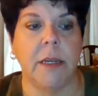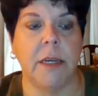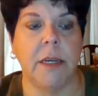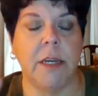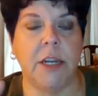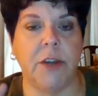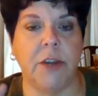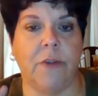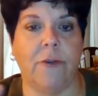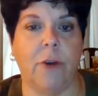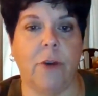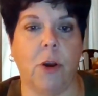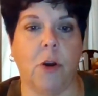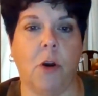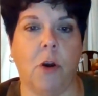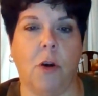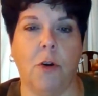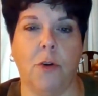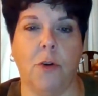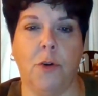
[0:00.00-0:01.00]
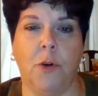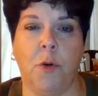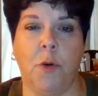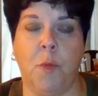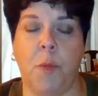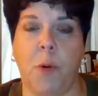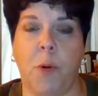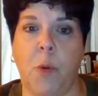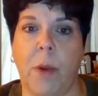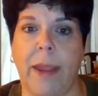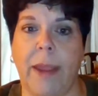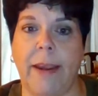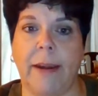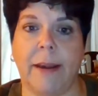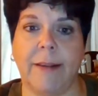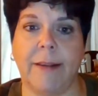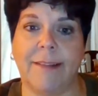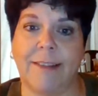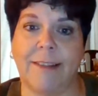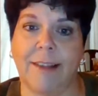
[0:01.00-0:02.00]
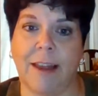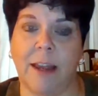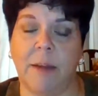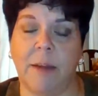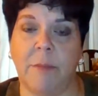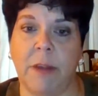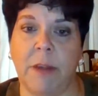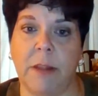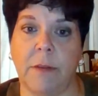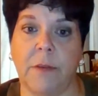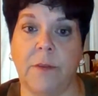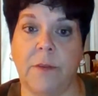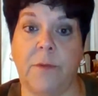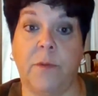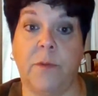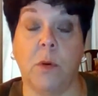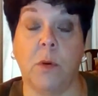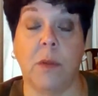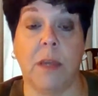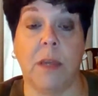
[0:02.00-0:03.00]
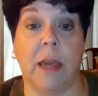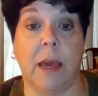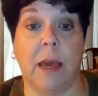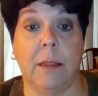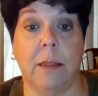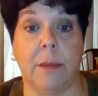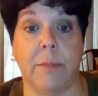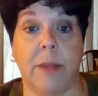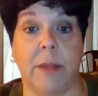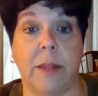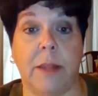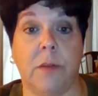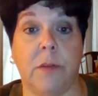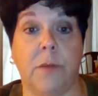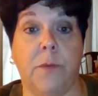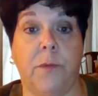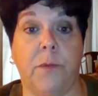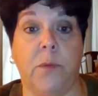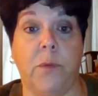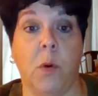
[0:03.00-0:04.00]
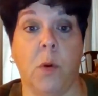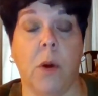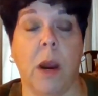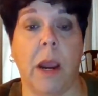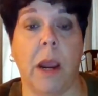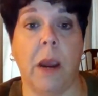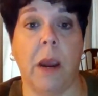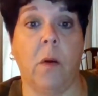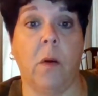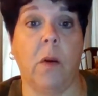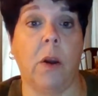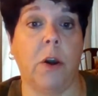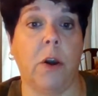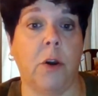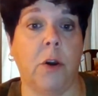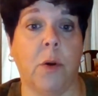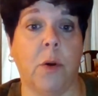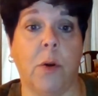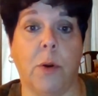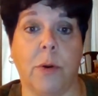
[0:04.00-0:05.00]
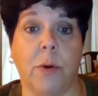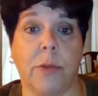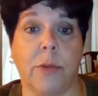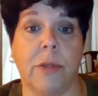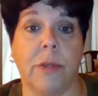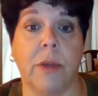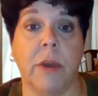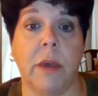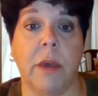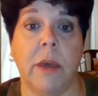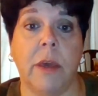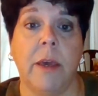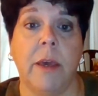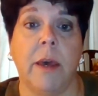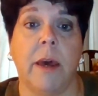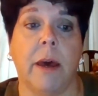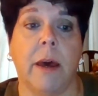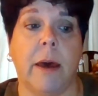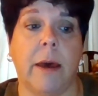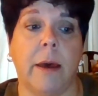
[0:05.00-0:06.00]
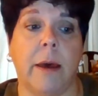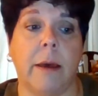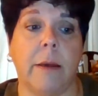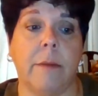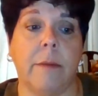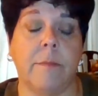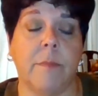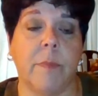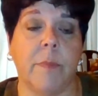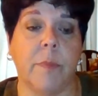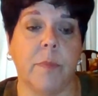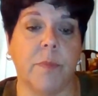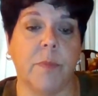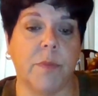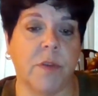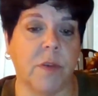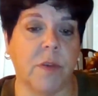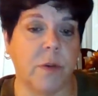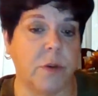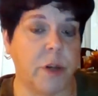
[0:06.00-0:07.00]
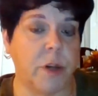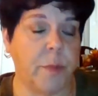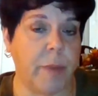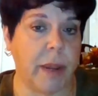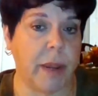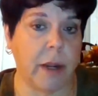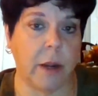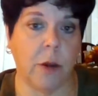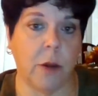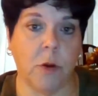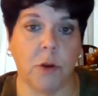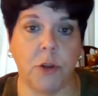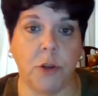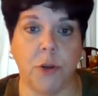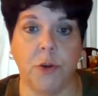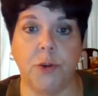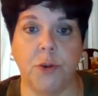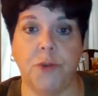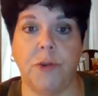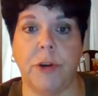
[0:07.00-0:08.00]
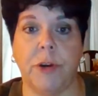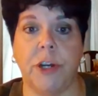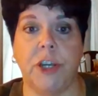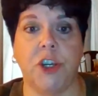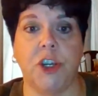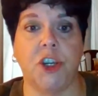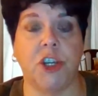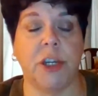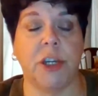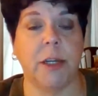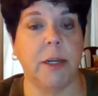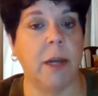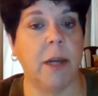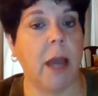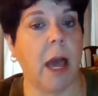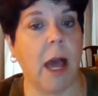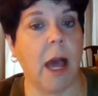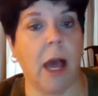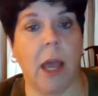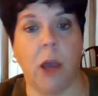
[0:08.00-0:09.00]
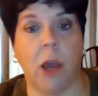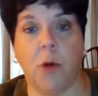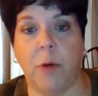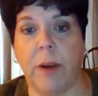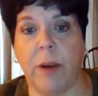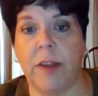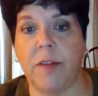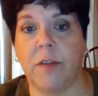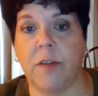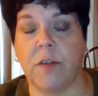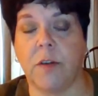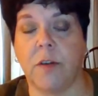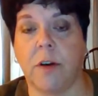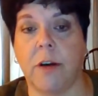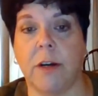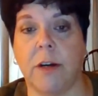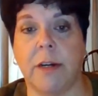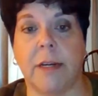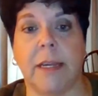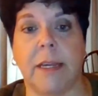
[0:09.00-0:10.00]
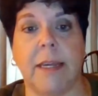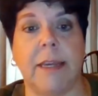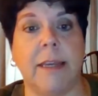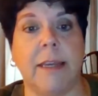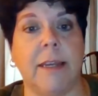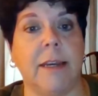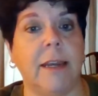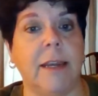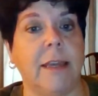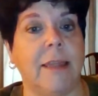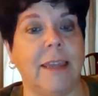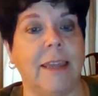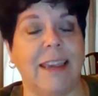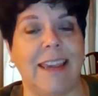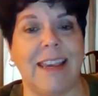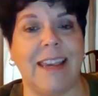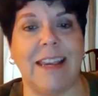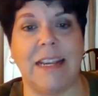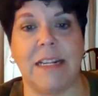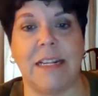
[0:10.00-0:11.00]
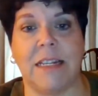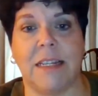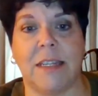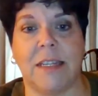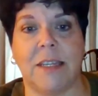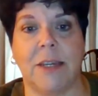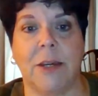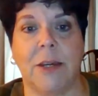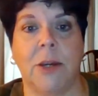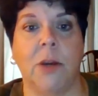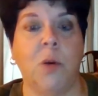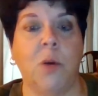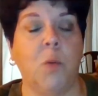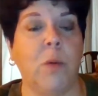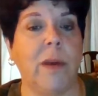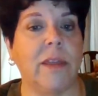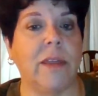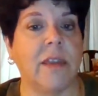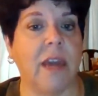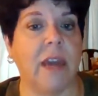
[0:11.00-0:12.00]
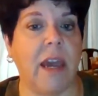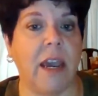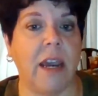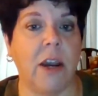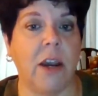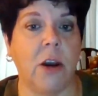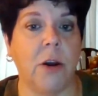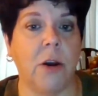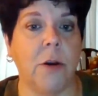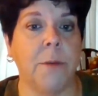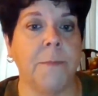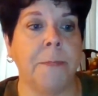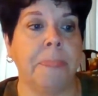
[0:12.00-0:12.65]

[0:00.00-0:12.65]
different cardinal point assignments for the elements for air and earth. So depending on your tradition, I always start in the east with air,